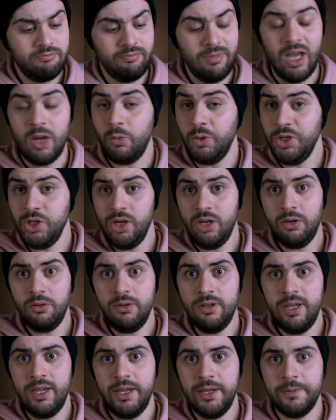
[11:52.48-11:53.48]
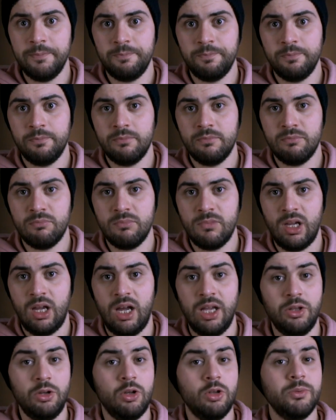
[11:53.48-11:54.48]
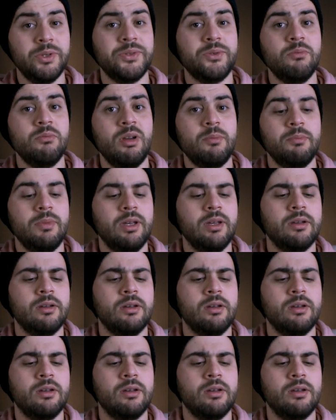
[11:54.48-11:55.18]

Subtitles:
I wish you a good day. And always remember